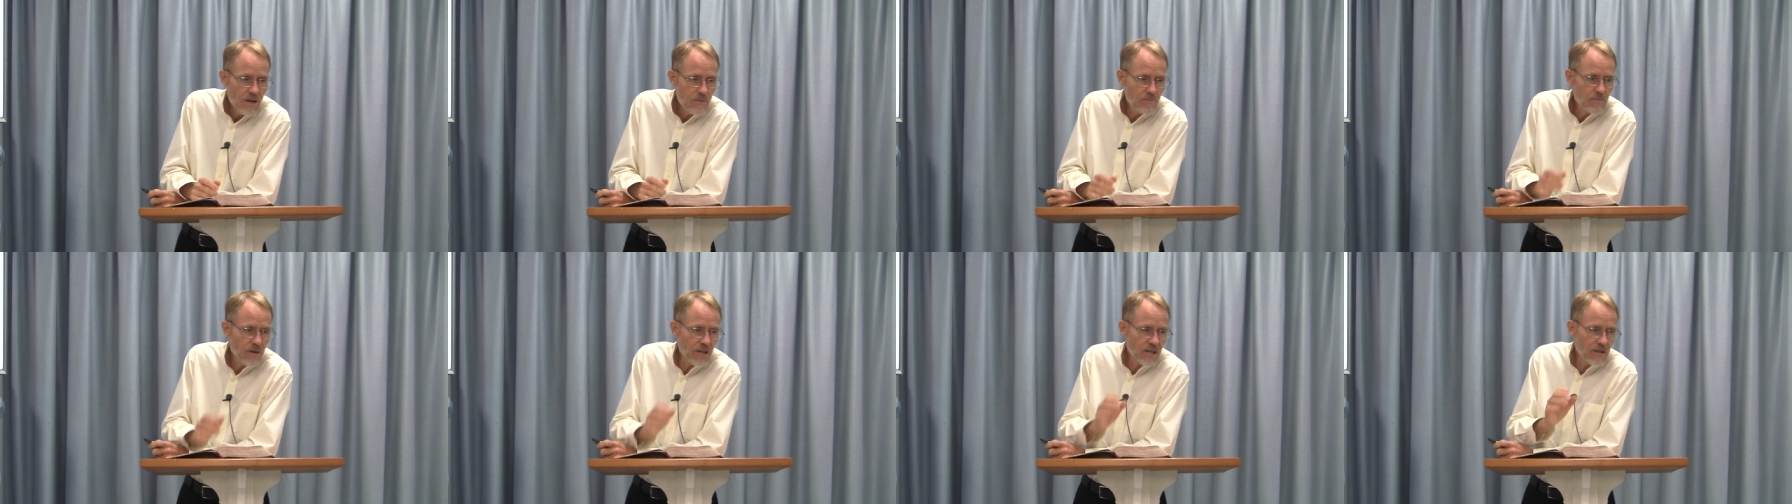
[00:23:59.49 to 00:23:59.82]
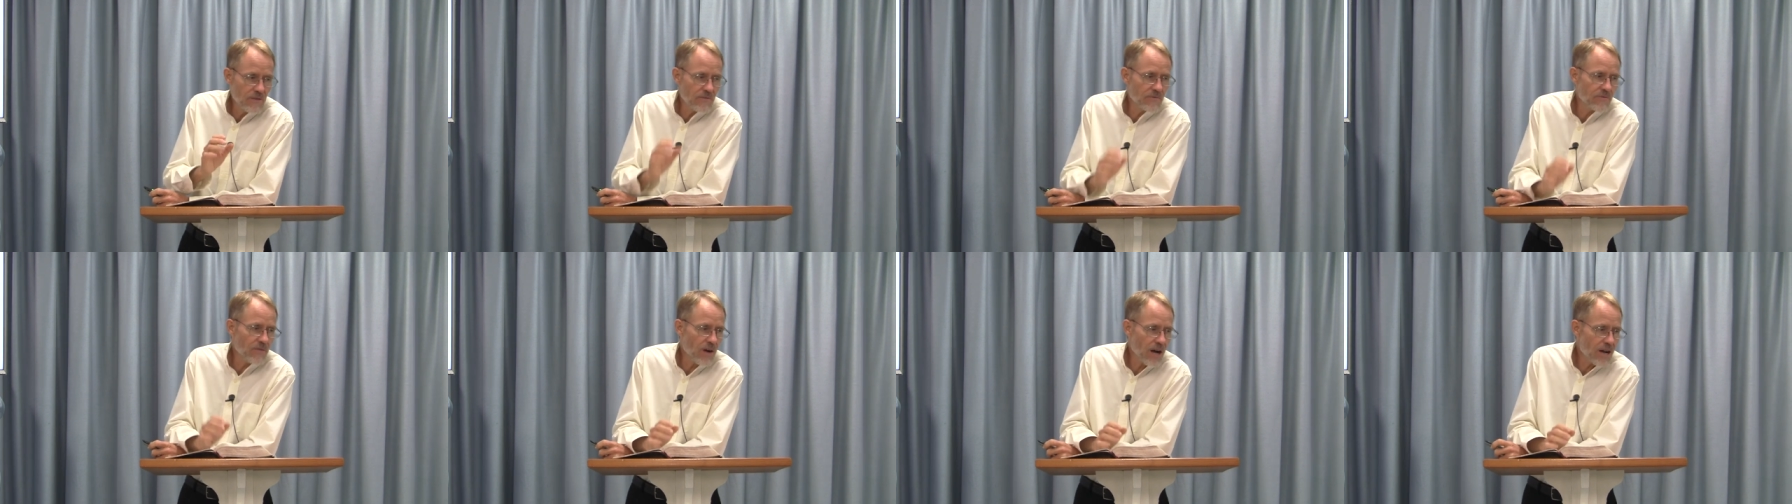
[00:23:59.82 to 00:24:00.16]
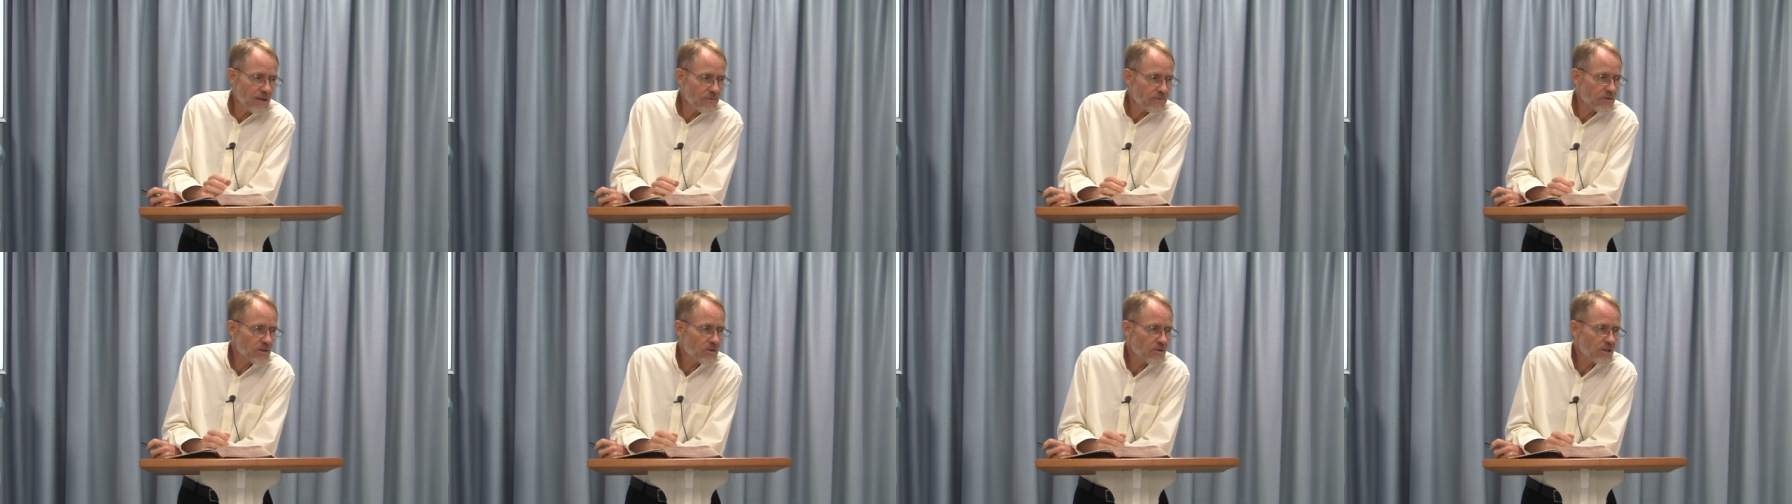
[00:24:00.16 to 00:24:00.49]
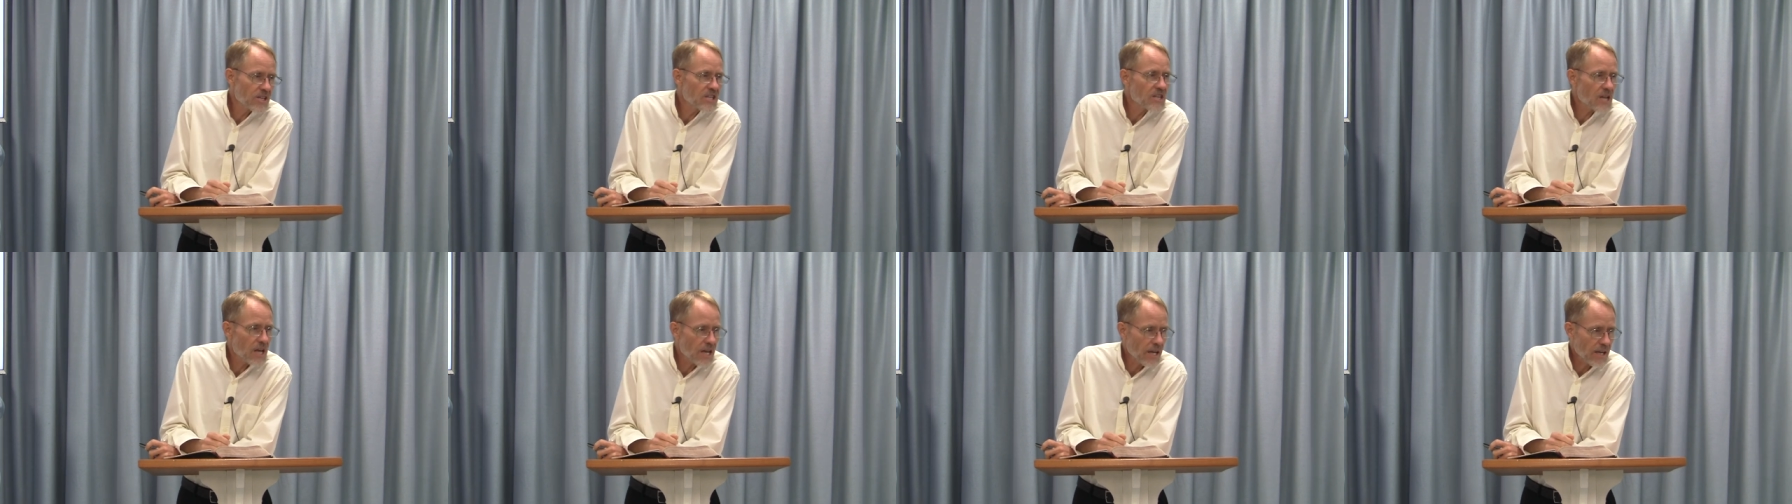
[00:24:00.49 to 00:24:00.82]
But in
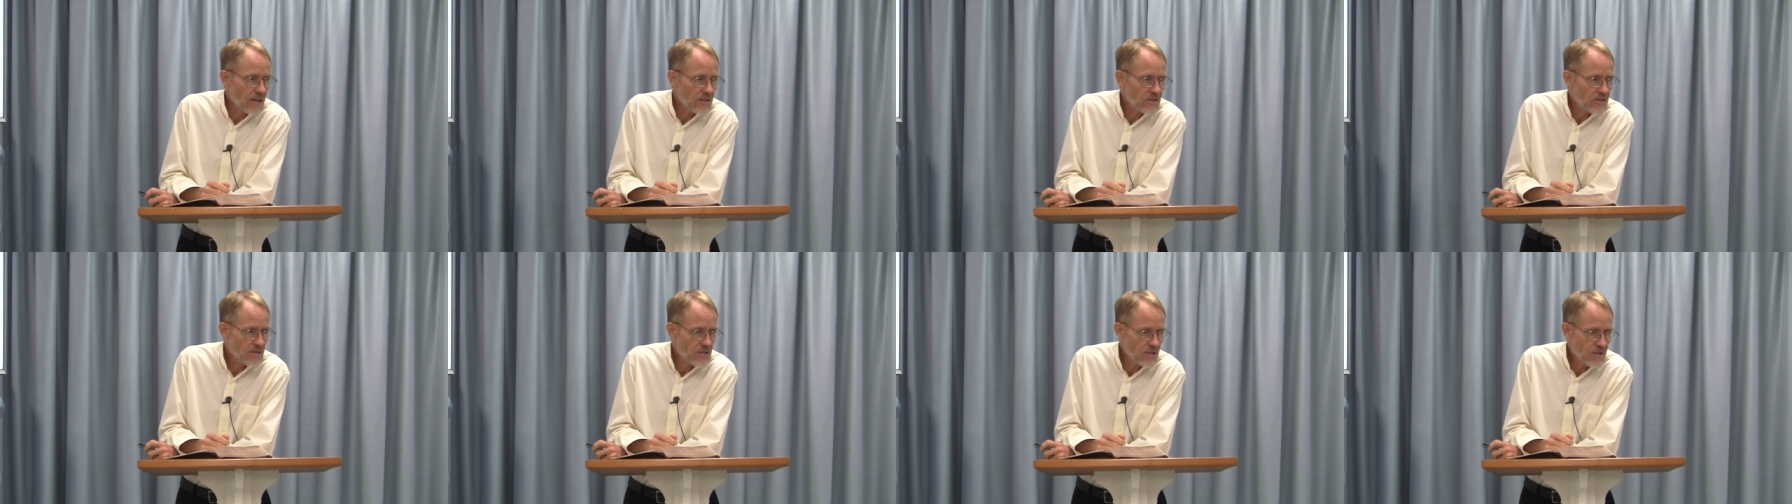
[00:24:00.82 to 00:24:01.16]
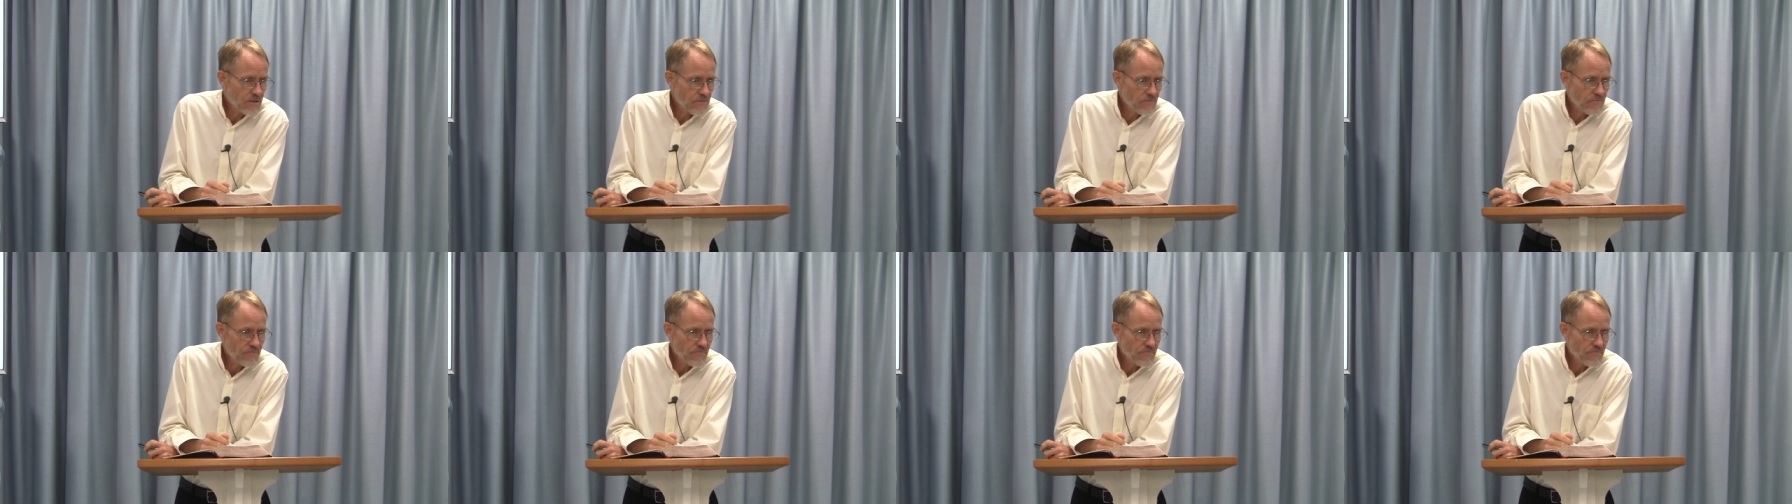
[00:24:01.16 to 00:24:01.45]
538,